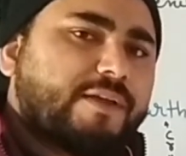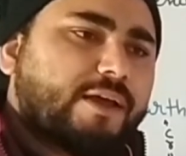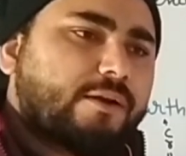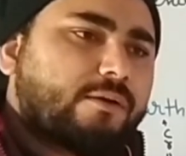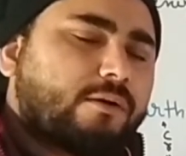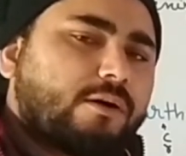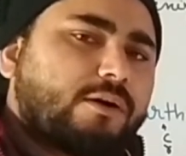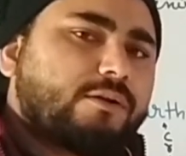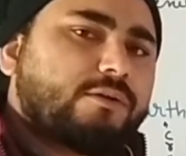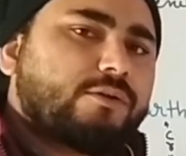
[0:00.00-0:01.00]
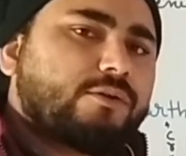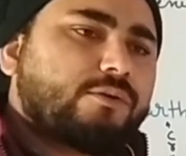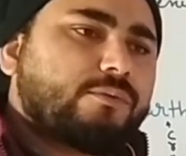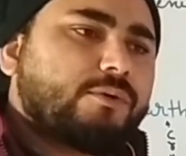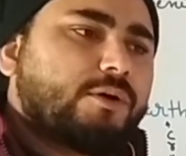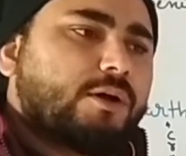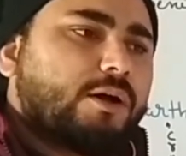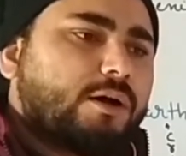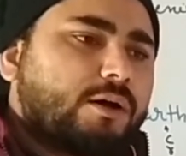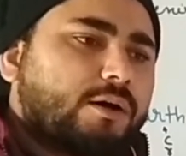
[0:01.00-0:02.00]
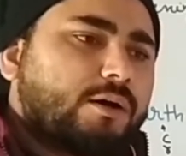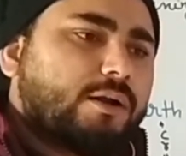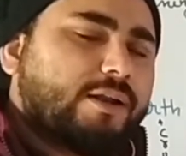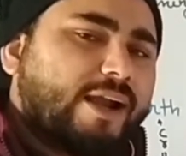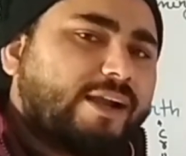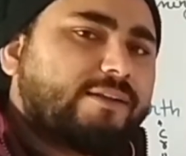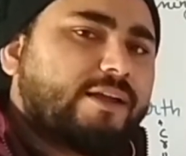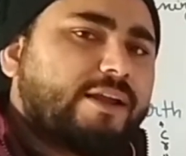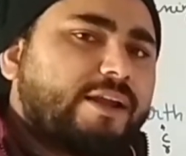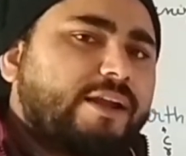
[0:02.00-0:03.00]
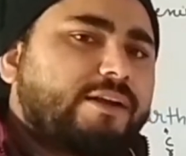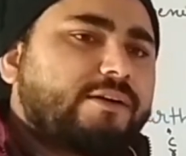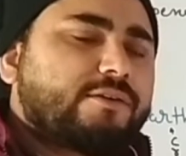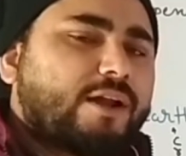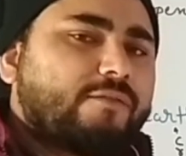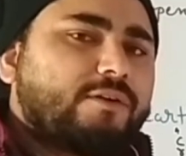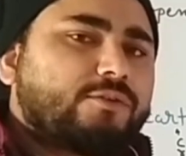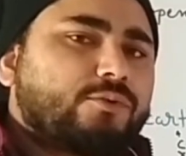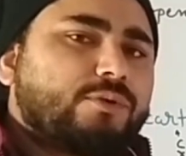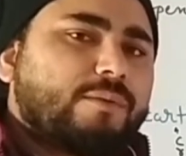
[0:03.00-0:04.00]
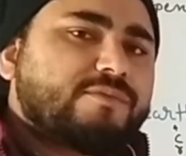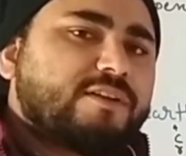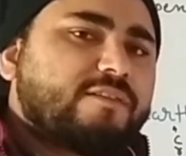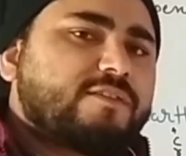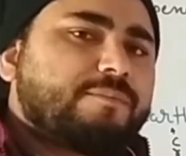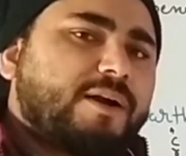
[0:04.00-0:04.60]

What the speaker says: They cannot, let the heat travel through themselves.